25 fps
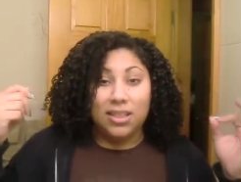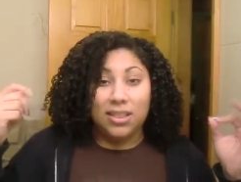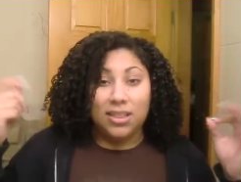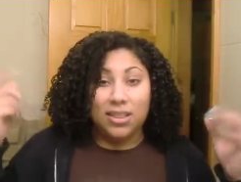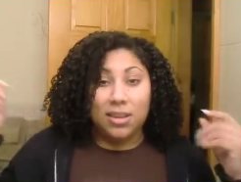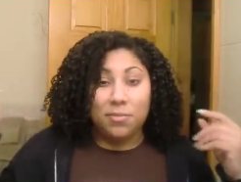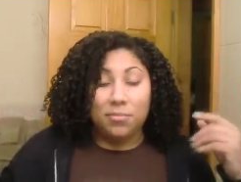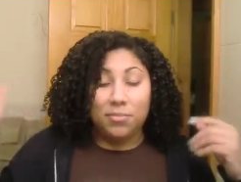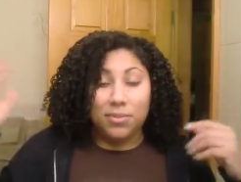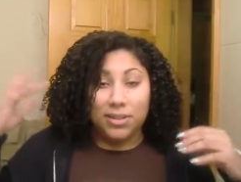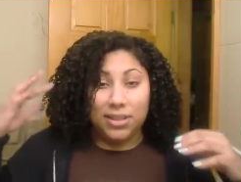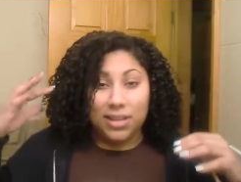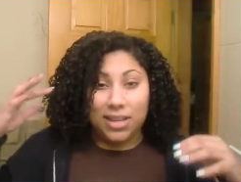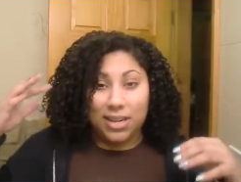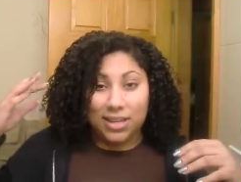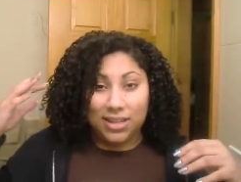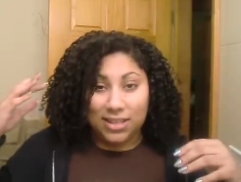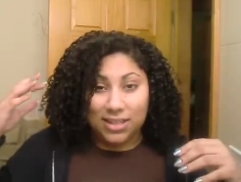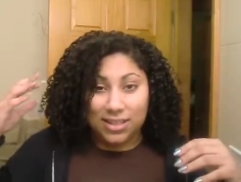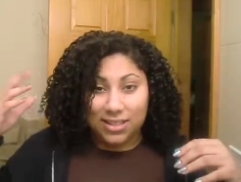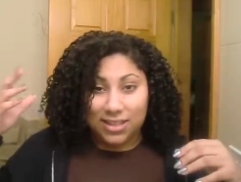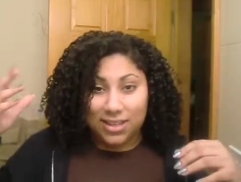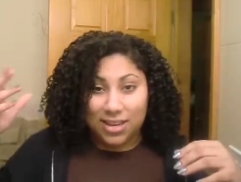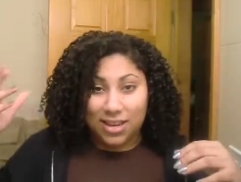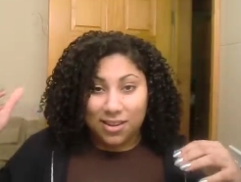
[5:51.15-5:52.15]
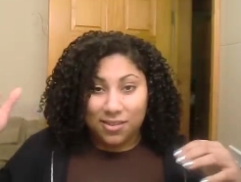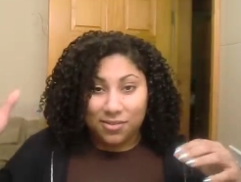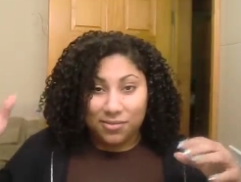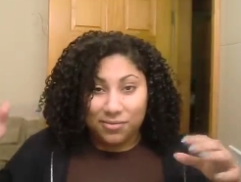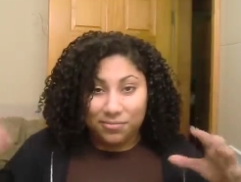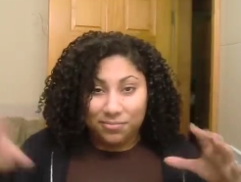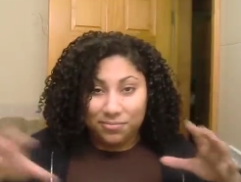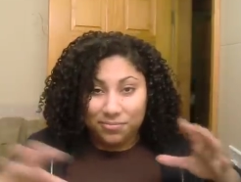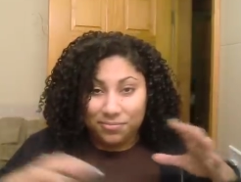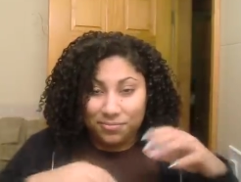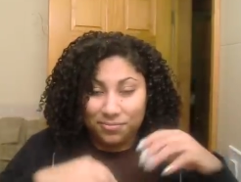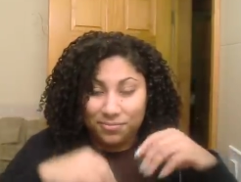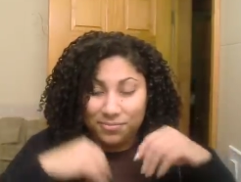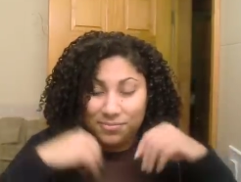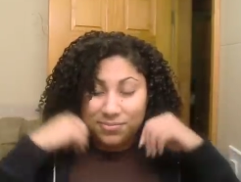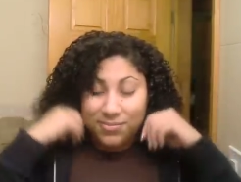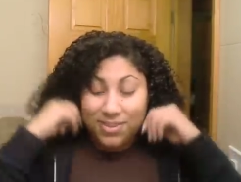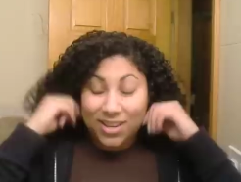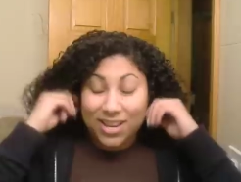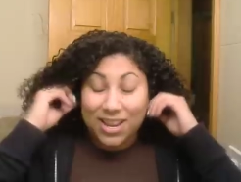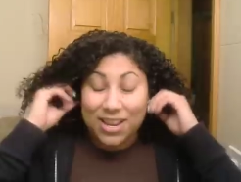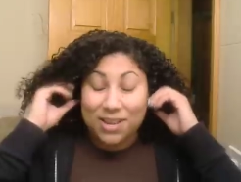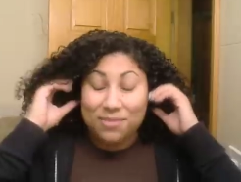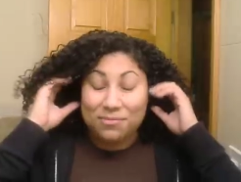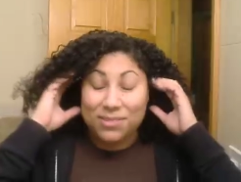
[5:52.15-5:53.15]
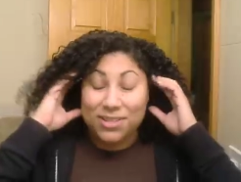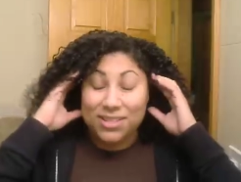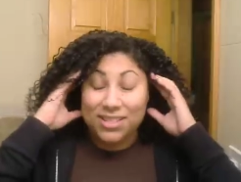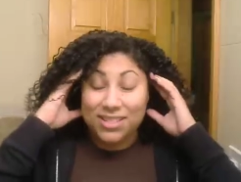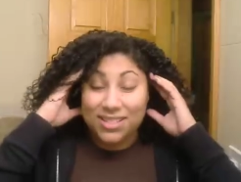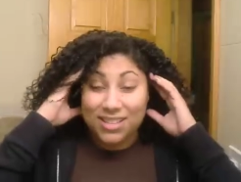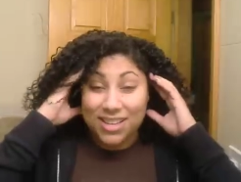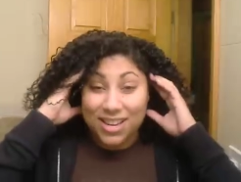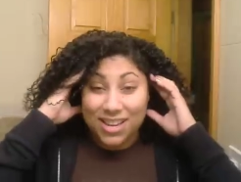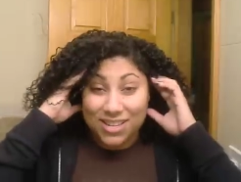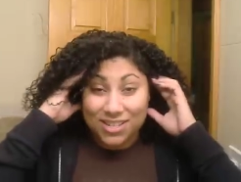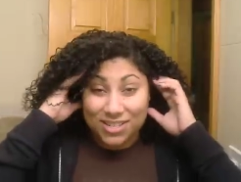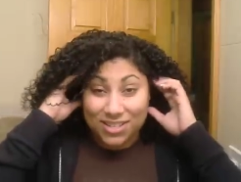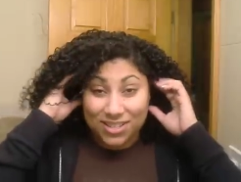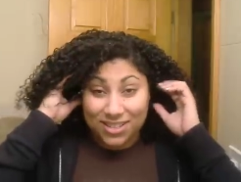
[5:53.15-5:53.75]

they put that in your scalp and massage